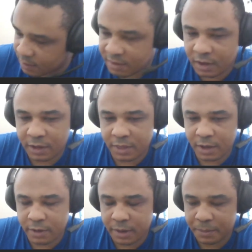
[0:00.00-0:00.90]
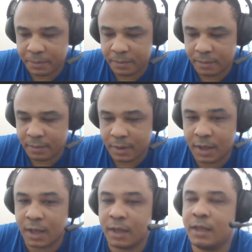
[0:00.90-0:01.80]
Still a theory.
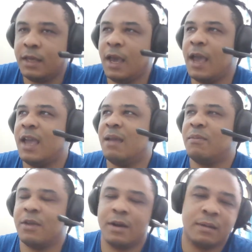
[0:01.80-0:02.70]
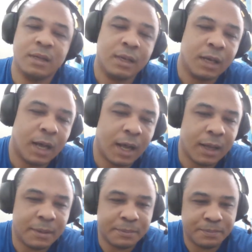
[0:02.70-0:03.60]
A game theory.
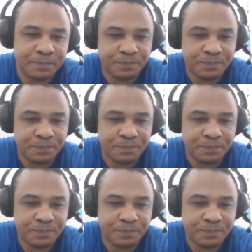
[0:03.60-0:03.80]
No.